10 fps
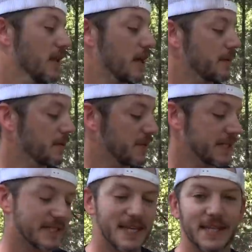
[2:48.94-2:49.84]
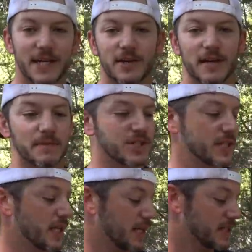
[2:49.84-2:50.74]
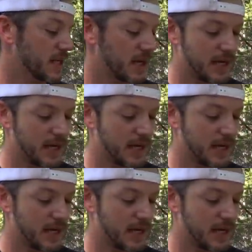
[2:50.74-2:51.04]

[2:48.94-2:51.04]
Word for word: lot of people think it's illegal to have machine guns,